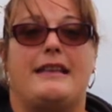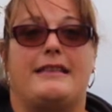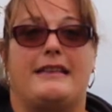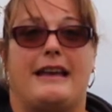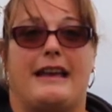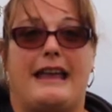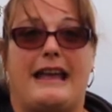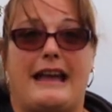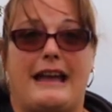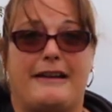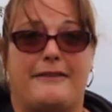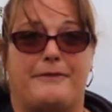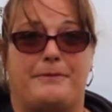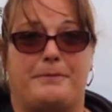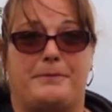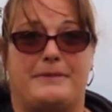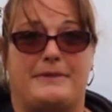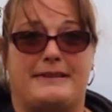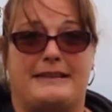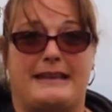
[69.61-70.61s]
they have
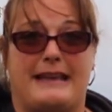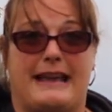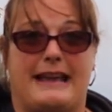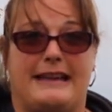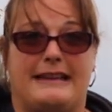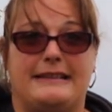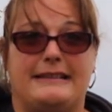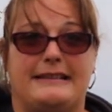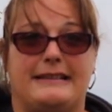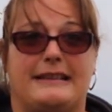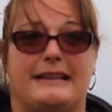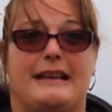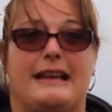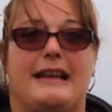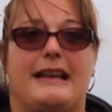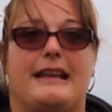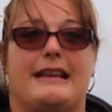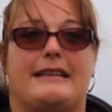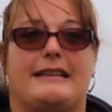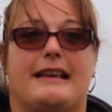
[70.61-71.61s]
said
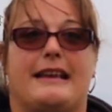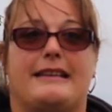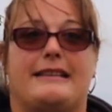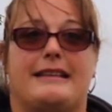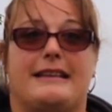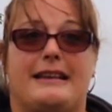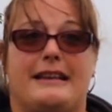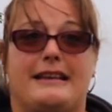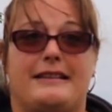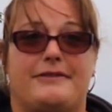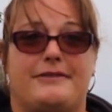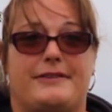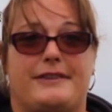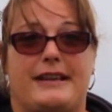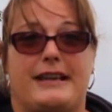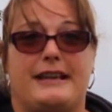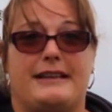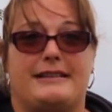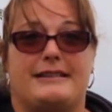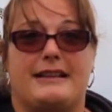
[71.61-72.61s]
that the lift
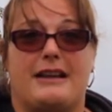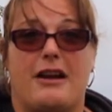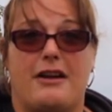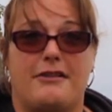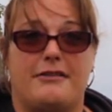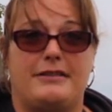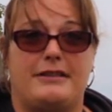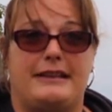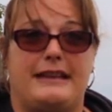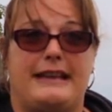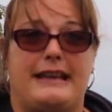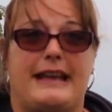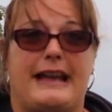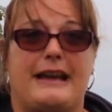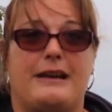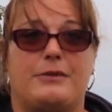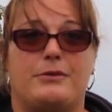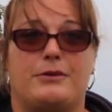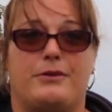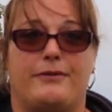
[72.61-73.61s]
is currently
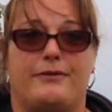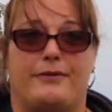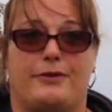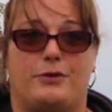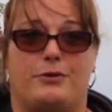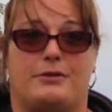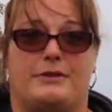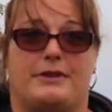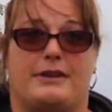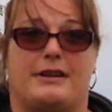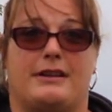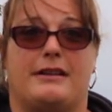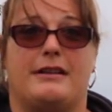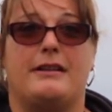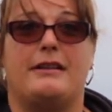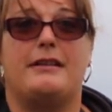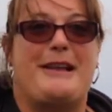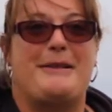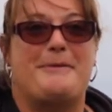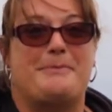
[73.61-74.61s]
out of order,